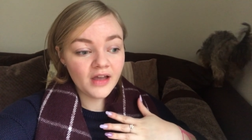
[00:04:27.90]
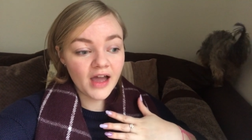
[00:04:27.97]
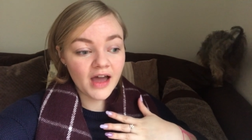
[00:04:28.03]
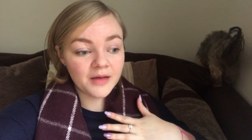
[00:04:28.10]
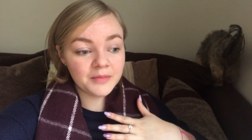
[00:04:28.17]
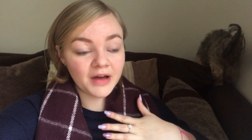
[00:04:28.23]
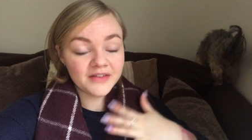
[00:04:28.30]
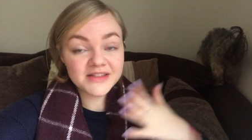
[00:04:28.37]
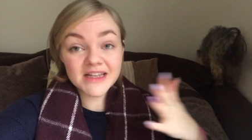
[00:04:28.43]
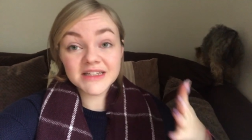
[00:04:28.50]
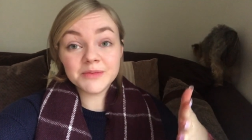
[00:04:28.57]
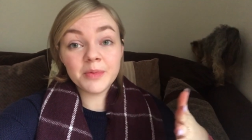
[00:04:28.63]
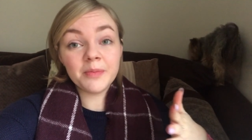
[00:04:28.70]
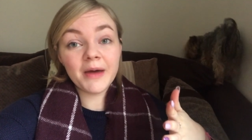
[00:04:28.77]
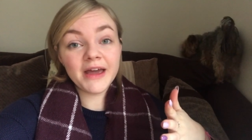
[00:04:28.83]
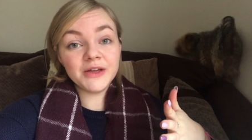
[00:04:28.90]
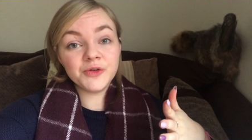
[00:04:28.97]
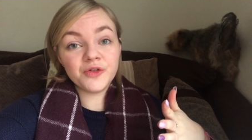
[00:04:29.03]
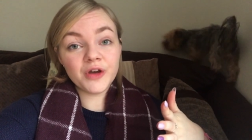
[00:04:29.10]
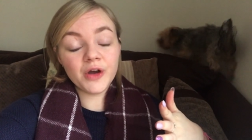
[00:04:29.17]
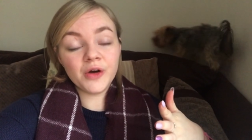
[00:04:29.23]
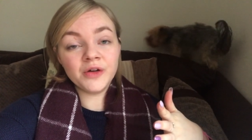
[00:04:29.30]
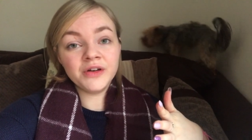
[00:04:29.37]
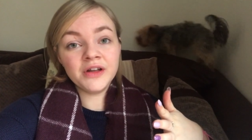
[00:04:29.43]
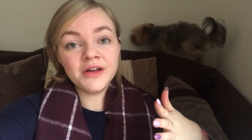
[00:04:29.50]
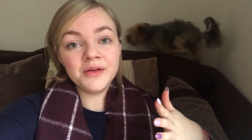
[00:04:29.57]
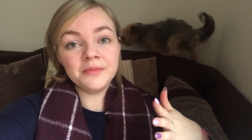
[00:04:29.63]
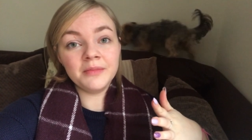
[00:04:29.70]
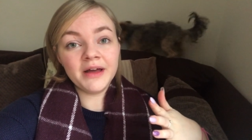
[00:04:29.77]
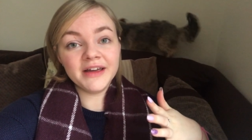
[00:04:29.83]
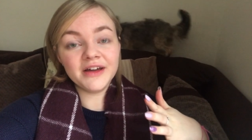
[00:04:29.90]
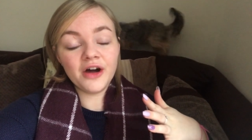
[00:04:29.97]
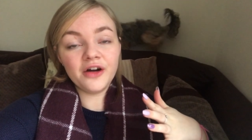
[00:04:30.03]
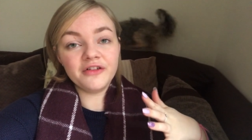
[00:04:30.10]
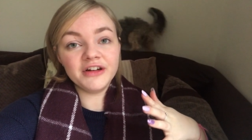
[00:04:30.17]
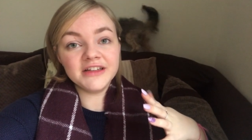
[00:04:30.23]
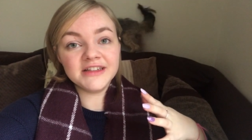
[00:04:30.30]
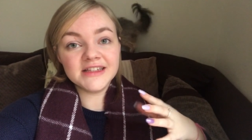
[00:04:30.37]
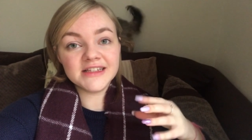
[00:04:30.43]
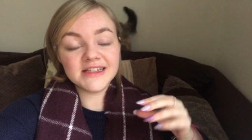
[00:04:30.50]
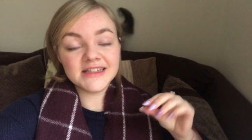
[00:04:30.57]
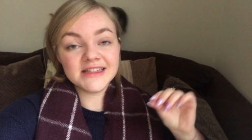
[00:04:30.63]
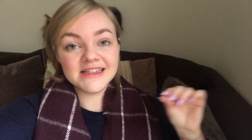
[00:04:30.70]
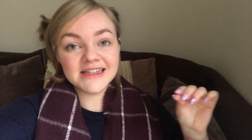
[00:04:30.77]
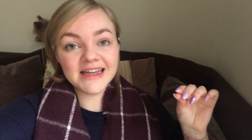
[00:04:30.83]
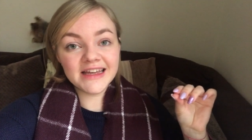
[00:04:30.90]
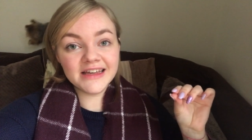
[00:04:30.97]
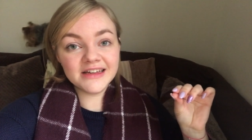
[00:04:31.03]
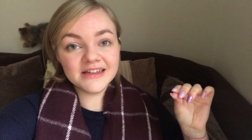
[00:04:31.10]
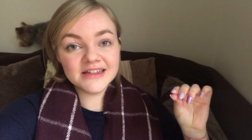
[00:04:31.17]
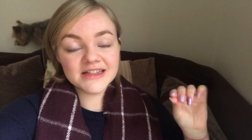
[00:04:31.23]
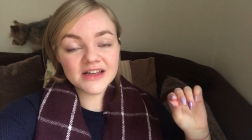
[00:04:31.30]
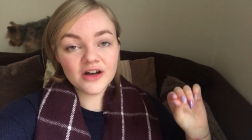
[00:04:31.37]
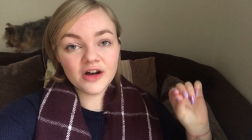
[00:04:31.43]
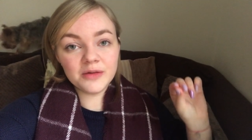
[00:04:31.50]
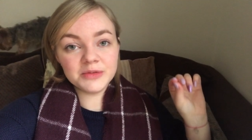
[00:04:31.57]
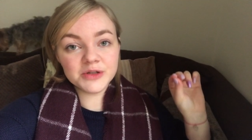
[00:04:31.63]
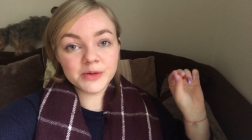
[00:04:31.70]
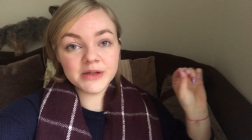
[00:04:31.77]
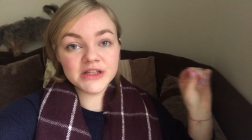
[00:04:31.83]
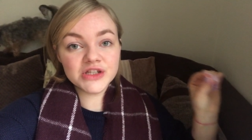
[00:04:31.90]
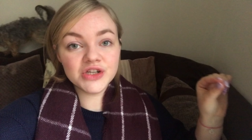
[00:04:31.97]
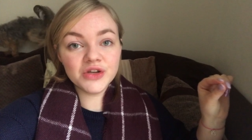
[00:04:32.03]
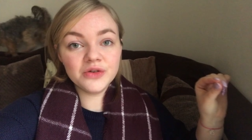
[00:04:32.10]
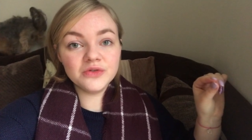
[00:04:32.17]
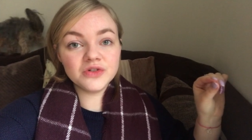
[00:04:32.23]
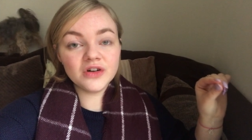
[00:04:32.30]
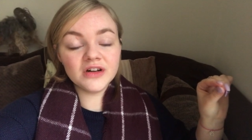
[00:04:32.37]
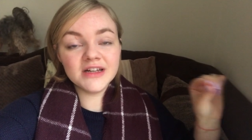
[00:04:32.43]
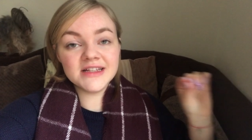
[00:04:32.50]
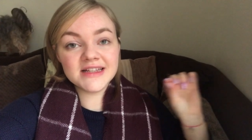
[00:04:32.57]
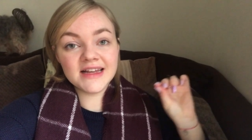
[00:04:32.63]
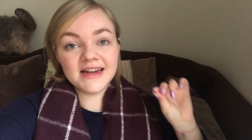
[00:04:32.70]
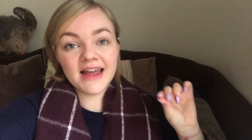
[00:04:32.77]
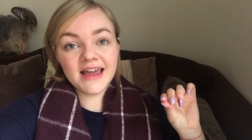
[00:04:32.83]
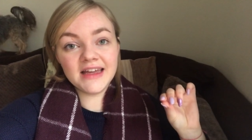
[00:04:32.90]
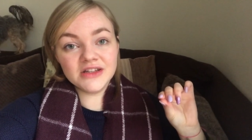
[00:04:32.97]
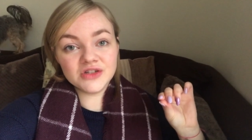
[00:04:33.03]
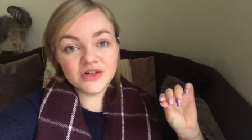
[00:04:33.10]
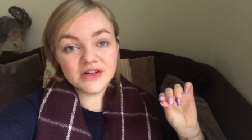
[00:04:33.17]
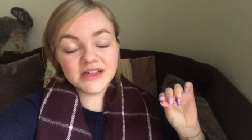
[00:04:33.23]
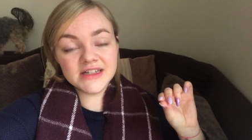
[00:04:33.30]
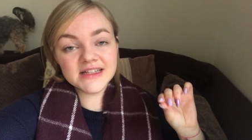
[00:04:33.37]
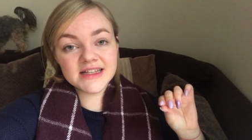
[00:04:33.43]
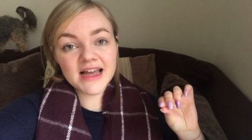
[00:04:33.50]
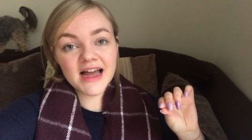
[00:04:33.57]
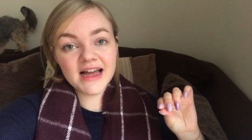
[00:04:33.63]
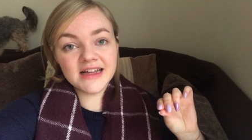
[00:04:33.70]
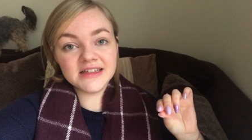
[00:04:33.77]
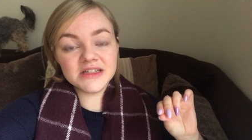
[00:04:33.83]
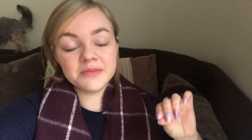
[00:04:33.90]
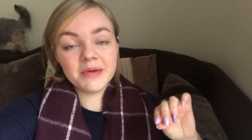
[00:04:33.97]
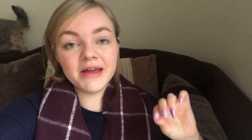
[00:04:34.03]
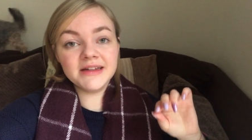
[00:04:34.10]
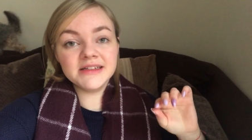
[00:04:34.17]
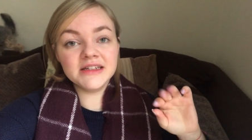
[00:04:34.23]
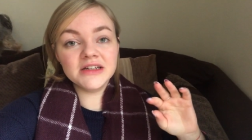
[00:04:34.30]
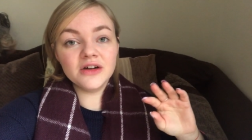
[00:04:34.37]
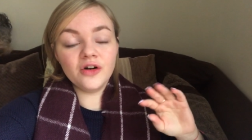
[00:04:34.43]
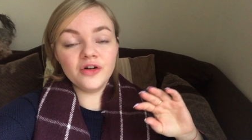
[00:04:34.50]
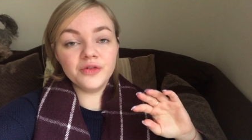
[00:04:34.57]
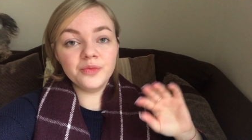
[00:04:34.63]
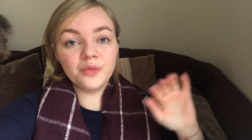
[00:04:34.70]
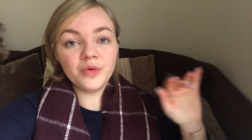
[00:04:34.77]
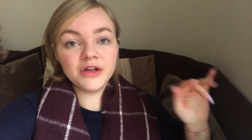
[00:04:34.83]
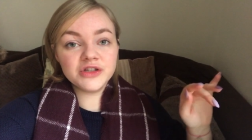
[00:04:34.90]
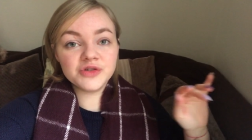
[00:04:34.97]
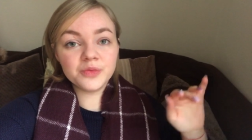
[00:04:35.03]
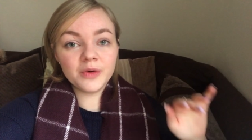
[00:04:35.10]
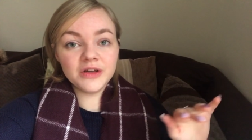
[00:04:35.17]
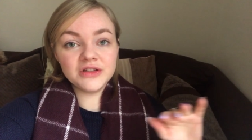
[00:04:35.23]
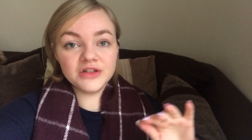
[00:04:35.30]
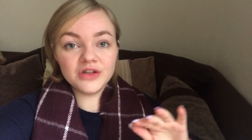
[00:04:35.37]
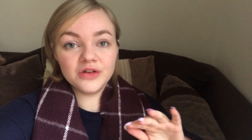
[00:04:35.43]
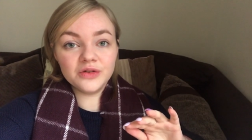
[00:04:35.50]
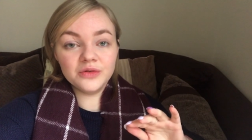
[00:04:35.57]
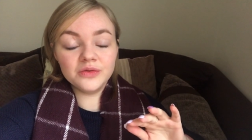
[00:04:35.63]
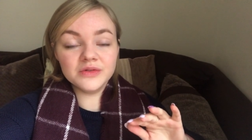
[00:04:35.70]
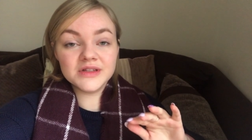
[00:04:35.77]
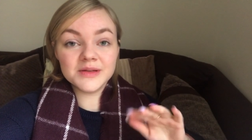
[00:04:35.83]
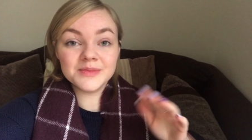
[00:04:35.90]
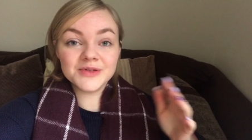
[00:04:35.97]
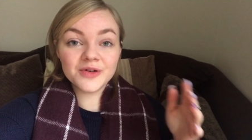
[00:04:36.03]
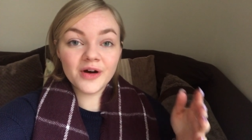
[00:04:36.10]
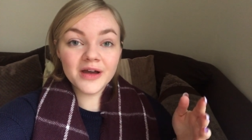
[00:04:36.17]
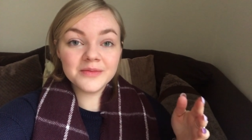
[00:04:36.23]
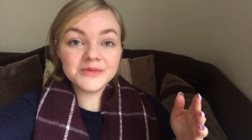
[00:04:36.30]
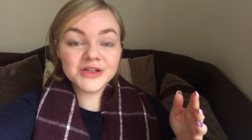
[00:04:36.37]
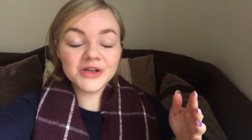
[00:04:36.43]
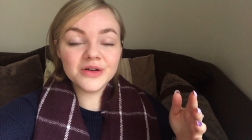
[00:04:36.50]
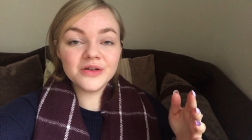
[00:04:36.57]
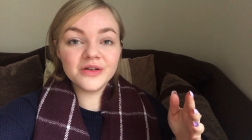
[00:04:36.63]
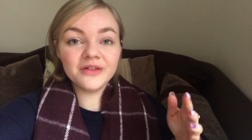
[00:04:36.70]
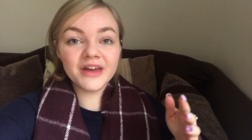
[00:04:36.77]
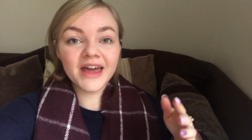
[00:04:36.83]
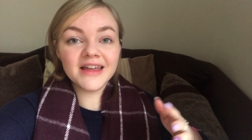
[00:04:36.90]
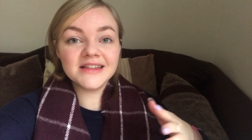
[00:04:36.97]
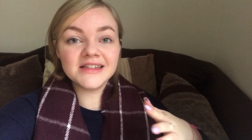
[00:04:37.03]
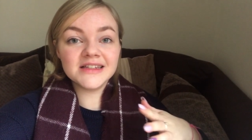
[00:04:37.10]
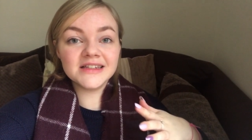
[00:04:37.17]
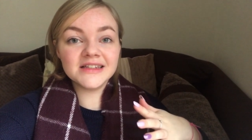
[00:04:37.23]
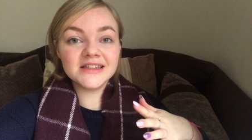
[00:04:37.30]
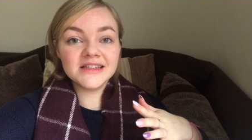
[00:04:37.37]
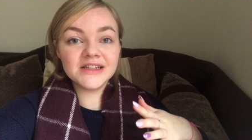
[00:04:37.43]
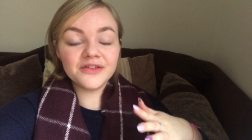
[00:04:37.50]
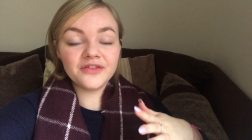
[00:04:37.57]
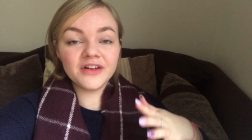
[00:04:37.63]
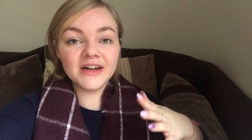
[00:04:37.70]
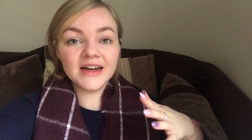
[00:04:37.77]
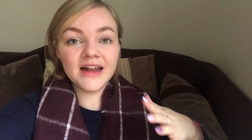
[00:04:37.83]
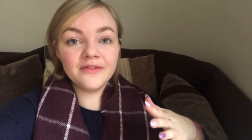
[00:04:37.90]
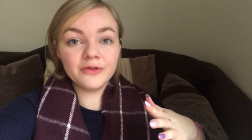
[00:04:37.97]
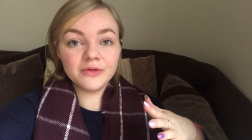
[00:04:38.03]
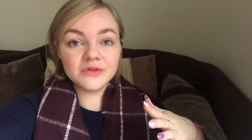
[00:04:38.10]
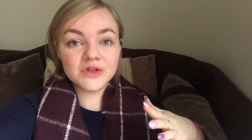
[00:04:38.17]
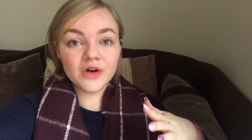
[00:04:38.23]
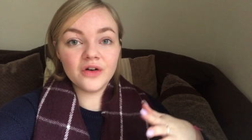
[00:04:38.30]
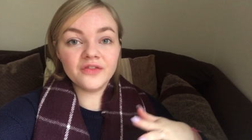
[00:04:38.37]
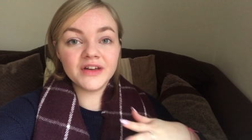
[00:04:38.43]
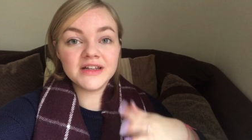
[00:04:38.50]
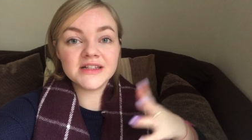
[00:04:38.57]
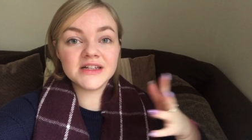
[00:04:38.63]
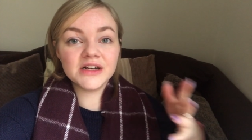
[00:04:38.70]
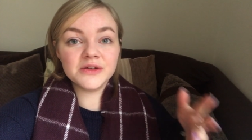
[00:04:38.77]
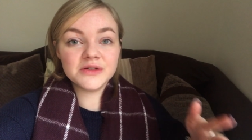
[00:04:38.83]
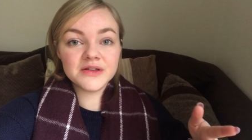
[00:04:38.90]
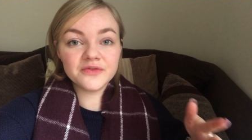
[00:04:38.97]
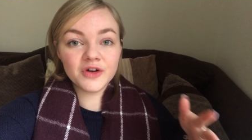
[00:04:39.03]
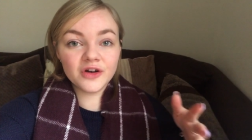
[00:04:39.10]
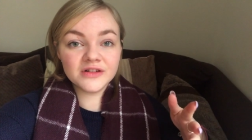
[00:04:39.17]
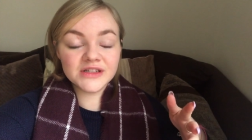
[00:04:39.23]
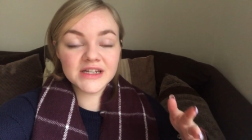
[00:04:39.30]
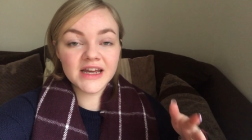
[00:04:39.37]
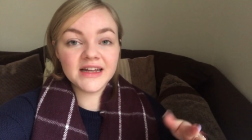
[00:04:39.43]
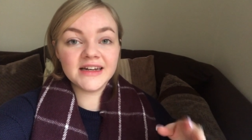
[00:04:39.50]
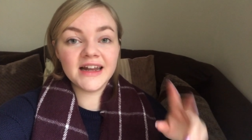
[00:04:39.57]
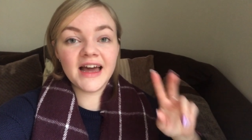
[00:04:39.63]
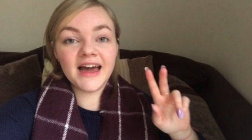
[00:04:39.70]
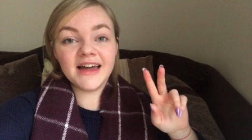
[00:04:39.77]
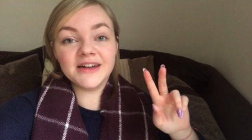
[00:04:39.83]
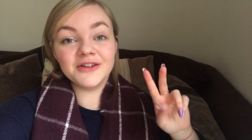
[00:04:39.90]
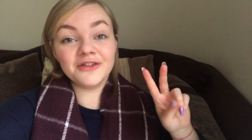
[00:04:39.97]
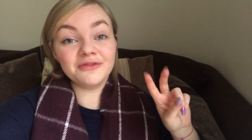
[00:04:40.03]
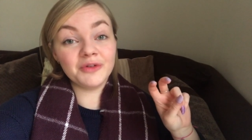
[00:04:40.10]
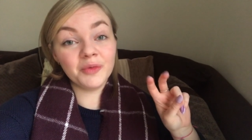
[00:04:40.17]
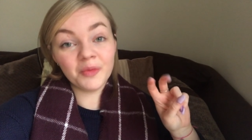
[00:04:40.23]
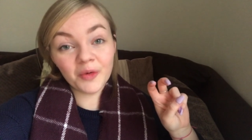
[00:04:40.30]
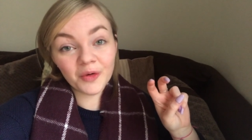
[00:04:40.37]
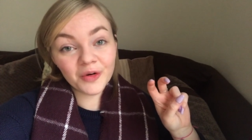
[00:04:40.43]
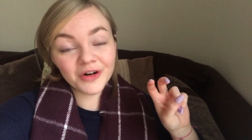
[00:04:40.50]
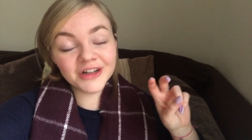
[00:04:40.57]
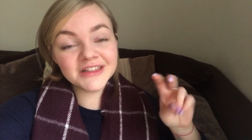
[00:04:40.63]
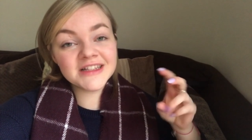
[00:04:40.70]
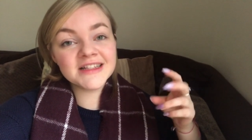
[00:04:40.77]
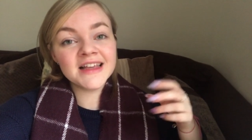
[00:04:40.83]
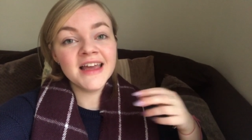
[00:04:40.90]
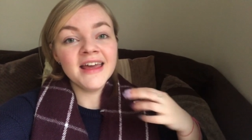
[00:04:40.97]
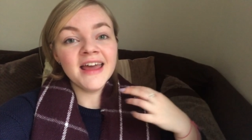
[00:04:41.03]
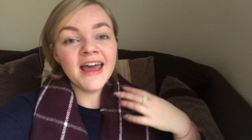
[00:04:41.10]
I've set up a Patreon. My current tiers are between $2 and $8, and depending on which one you subscribe to, you get different levels of exclusive content and rewards